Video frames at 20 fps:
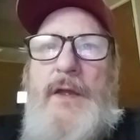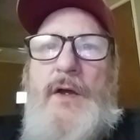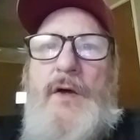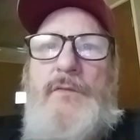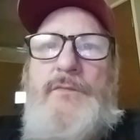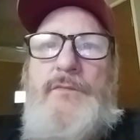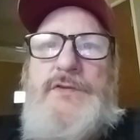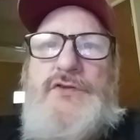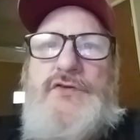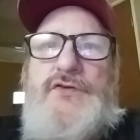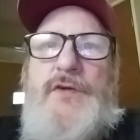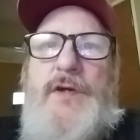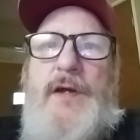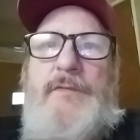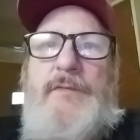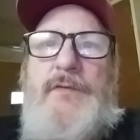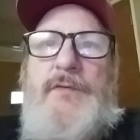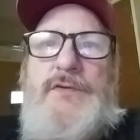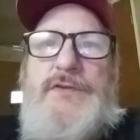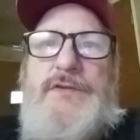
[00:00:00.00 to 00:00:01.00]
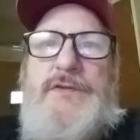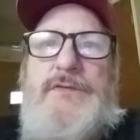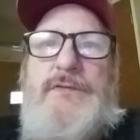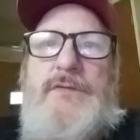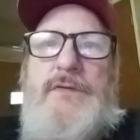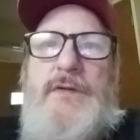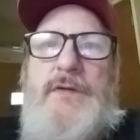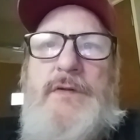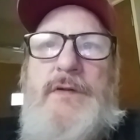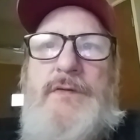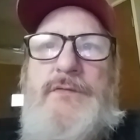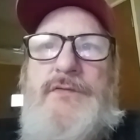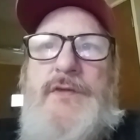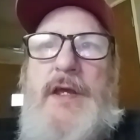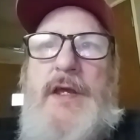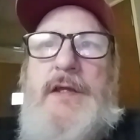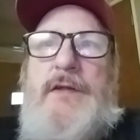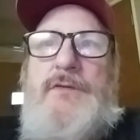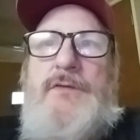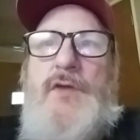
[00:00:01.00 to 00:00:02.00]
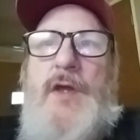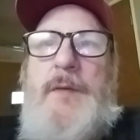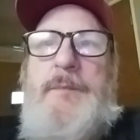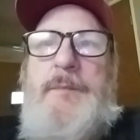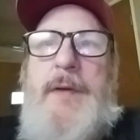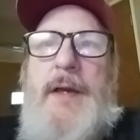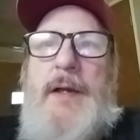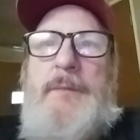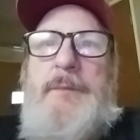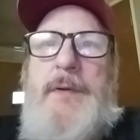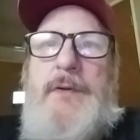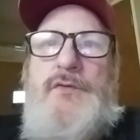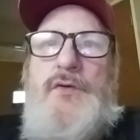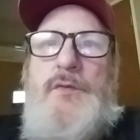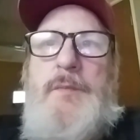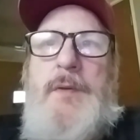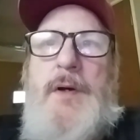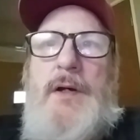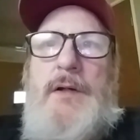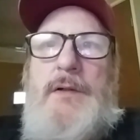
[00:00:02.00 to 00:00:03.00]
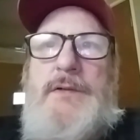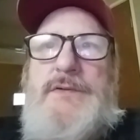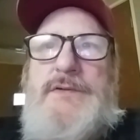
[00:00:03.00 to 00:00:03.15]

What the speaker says: Elvis Travels. Take back my $2.